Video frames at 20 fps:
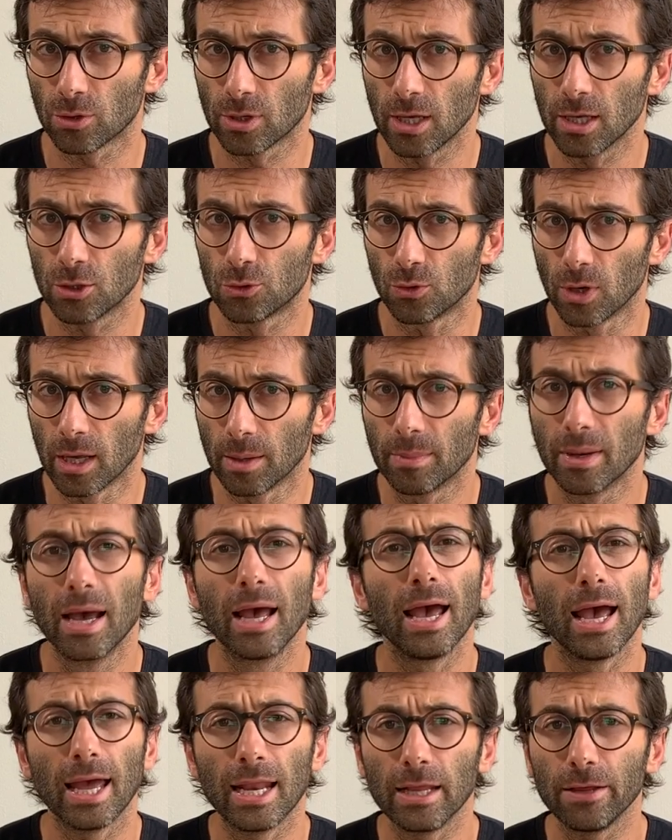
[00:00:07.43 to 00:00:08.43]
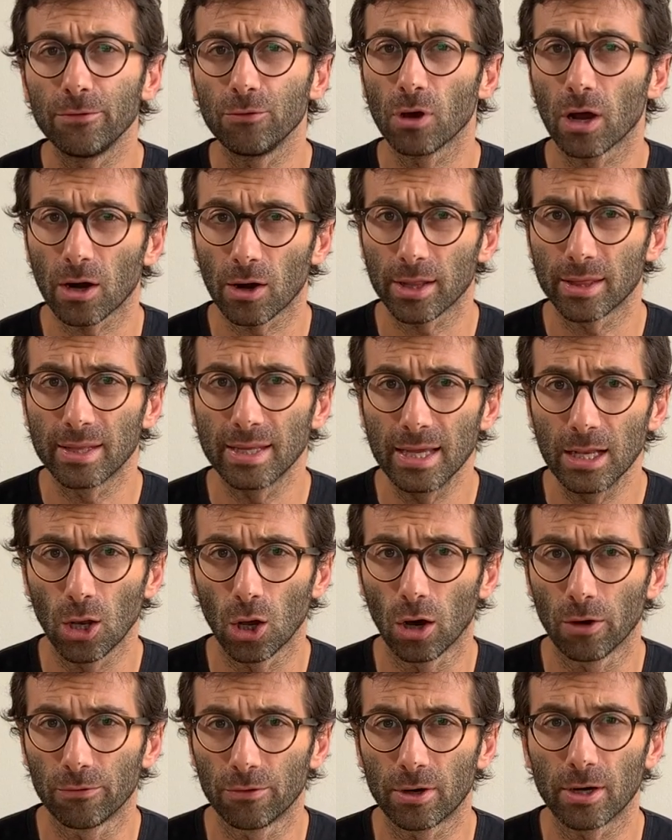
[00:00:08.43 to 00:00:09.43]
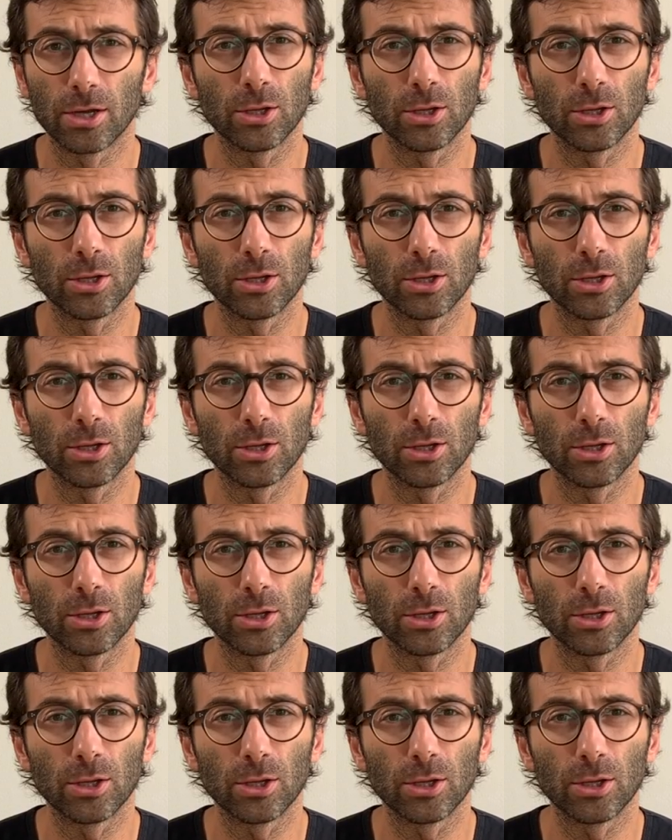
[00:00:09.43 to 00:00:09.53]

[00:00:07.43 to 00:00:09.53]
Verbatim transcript: tea dream and if you are a tea lover,